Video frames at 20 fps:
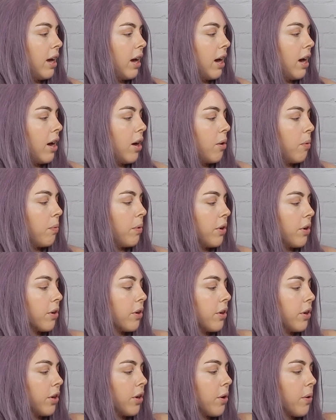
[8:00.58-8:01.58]
We are
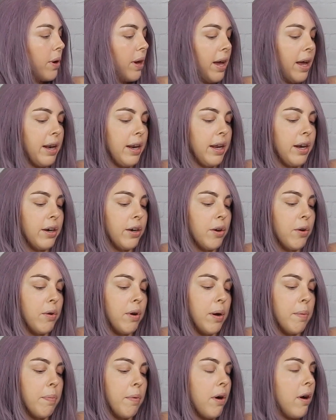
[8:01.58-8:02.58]
going to go ahead and go
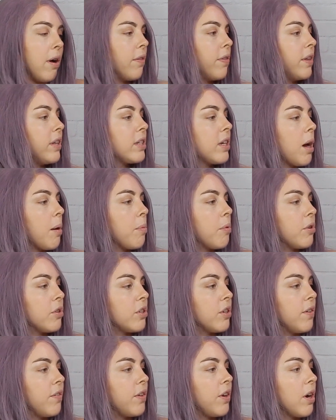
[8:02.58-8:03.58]
up on the top
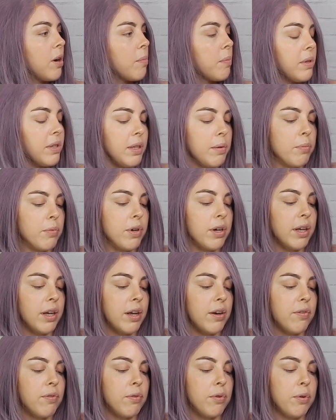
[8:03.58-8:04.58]
portion of the arm because I'm running
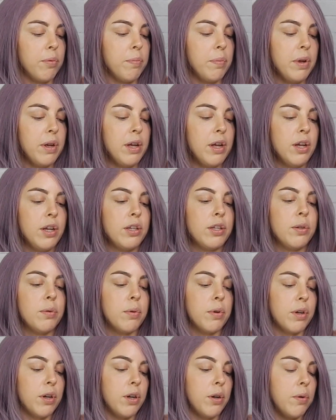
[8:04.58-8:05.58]
out of room. So
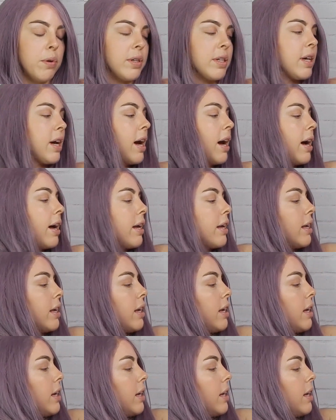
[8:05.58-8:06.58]
we're going to go into High
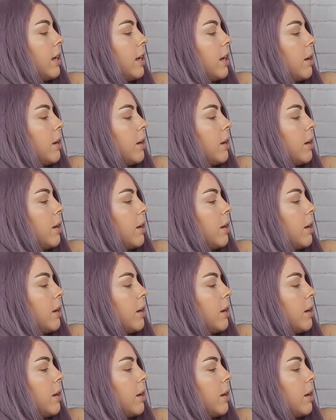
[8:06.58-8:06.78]
King.